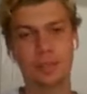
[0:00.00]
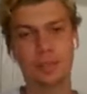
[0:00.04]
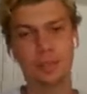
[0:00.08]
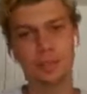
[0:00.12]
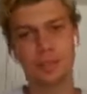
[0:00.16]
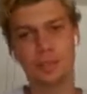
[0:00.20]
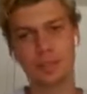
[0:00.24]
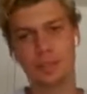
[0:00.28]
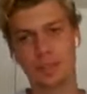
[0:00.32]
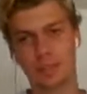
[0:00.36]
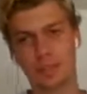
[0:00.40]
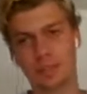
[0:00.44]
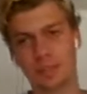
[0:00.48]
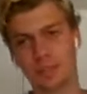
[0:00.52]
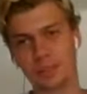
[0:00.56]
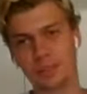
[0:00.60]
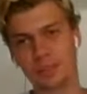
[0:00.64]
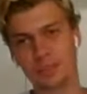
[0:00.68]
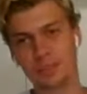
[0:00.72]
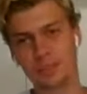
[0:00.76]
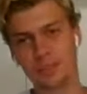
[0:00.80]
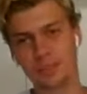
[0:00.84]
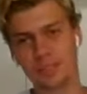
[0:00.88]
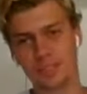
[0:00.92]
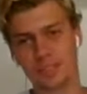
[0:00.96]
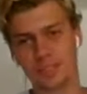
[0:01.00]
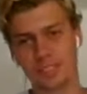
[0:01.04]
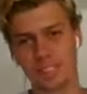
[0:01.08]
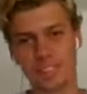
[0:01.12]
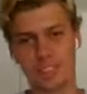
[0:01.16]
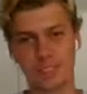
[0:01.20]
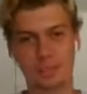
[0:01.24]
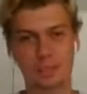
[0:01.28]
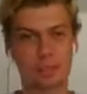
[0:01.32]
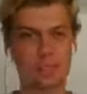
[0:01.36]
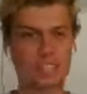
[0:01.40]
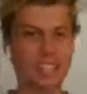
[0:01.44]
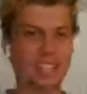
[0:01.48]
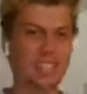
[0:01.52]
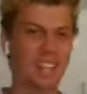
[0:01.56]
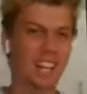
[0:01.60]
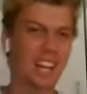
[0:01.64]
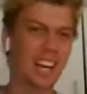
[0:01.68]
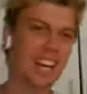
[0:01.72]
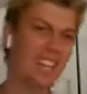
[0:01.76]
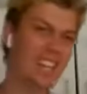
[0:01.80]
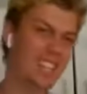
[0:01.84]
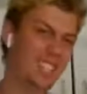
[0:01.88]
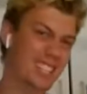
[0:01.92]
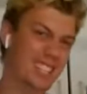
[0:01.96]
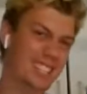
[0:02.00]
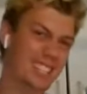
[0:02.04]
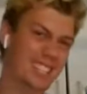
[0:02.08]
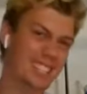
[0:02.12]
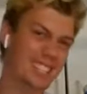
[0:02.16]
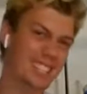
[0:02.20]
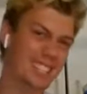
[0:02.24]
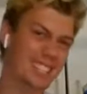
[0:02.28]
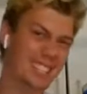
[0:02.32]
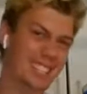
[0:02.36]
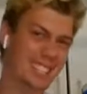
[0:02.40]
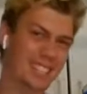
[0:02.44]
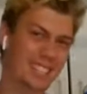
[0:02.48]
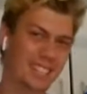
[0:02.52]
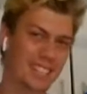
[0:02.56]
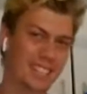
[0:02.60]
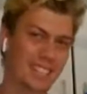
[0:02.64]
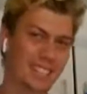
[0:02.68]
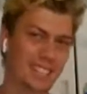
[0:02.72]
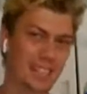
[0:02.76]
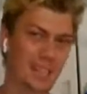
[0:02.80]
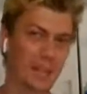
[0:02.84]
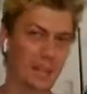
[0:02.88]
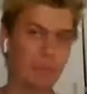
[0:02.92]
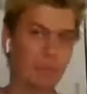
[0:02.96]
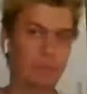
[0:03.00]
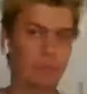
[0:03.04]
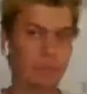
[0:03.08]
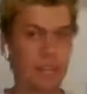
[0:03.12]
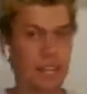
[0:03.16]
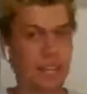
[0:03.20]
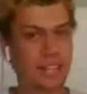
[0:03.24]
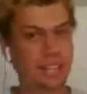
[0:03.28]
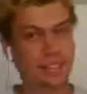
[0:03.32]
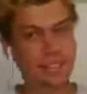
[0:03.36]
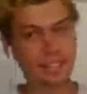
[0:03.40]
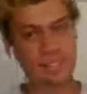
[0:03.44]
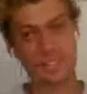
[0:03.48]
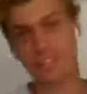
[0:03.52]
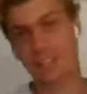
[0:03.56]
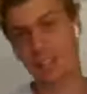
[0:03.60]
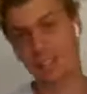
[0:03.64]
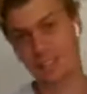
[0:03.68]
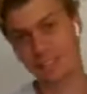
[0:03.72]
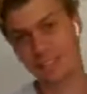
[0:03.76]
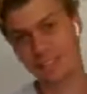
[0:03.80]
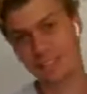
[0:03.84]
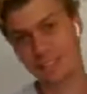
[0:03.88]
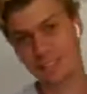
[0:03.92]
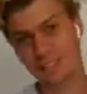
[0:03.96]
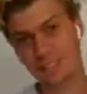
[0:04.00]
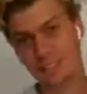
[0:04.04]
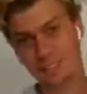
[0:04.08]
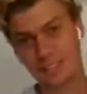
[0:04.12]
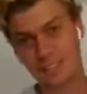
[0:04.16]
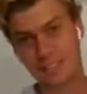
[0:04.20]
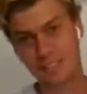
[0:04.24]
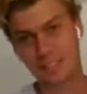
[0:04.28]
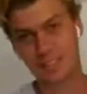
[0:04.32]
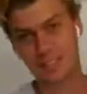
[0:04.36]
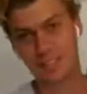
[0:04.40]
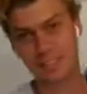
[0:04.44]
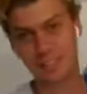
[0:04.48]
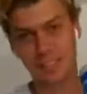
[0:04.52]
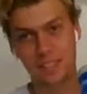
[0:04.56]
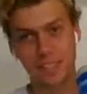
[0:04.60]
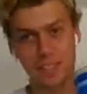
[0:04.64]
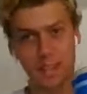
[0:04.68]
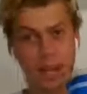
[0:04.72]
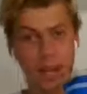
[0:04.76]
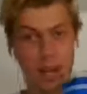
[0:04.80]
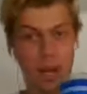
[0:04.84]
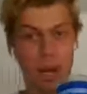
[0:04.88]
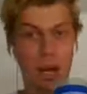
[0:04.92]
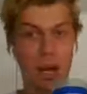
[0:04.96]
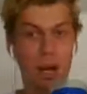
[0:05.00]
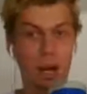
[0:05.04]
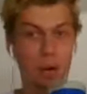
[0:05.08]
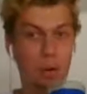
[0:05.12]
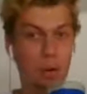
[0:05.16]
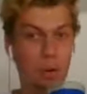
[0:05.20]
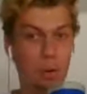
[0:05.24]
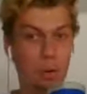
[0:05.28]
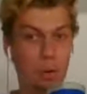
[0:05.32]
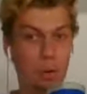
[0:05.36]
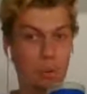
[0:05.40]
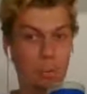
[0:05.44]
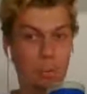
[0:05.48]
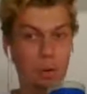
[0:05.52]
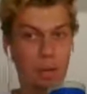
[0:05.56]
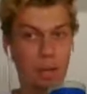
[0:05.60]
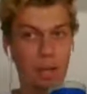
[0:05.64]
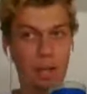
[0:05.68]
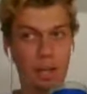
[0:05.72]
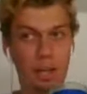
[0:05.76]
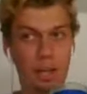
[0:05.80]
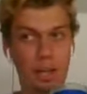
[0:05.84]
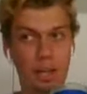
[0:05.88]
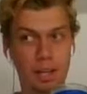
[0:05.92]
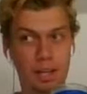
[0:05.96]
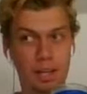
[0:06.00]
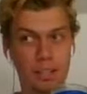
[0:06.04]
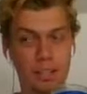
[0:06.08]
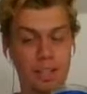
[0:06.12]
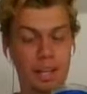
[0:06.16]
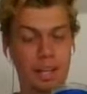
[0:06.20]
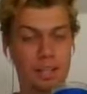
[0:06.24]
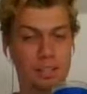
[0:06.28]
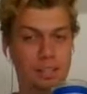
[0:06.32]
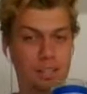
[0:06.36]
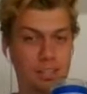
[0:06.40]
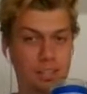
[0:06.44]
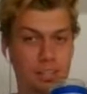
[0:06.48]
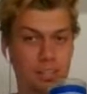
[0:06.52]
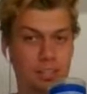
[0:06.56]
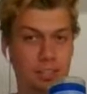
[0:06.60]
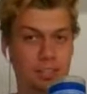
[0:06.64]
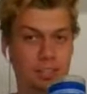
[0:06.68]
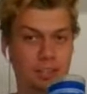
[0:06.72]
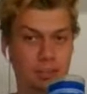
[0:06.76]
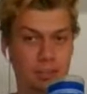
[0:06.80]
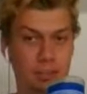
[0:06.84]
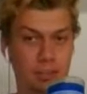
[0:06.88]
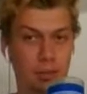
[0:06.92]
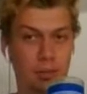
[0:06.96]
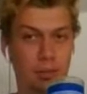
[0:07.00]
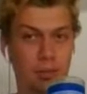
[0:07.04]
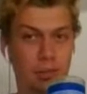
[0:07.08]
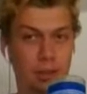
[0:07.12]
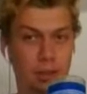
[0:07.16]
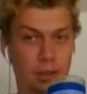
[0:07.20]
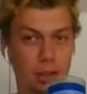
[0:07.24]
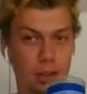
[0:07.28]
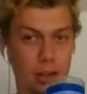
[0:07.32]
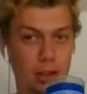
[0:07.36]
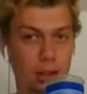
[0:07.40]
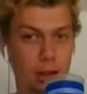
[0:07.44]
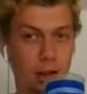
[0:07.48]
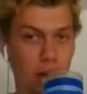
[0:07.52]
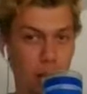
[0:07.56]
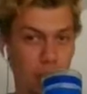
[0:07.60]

So it's like a win-loss. That sucks. I hope Texas is going good.